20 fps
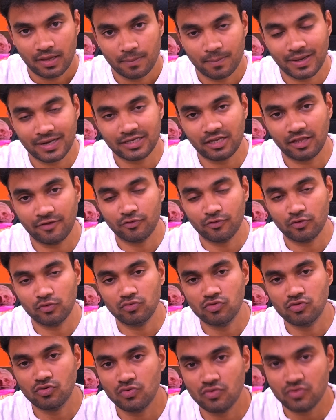But
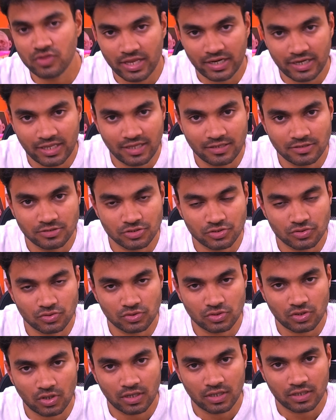you choose any
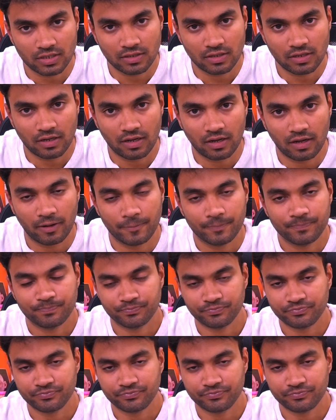institute or